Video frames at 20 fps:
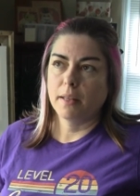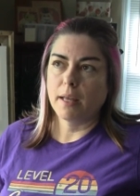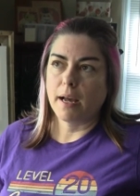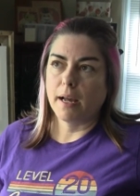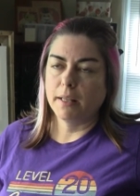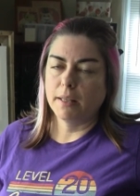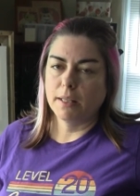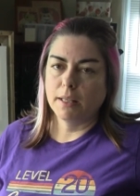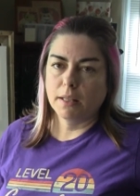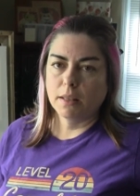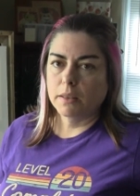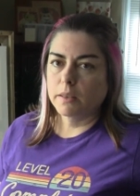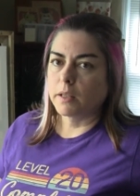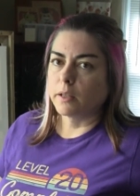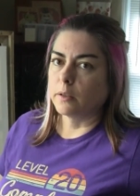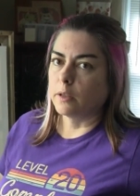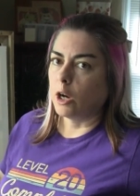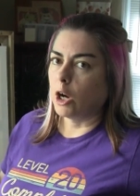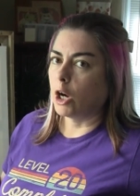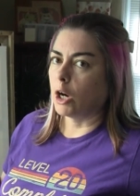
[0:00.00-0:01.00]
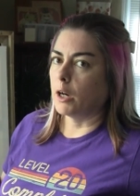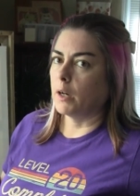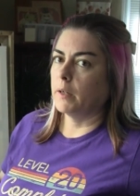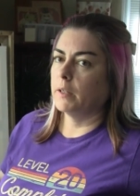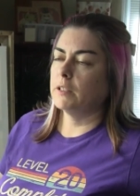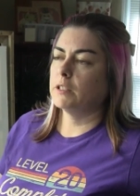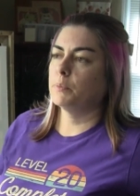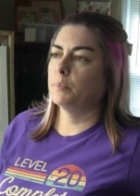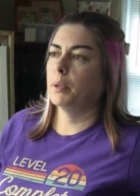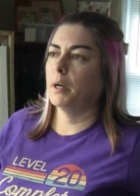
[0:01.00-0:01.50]
I think the
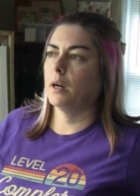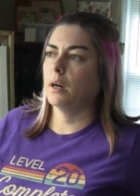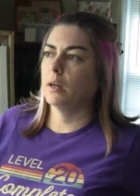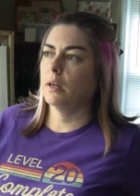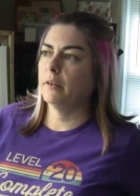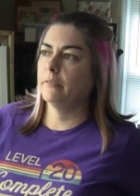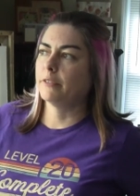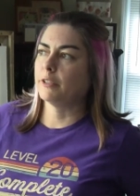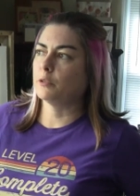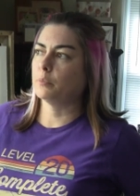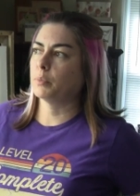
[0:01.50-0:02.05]
hardest part of this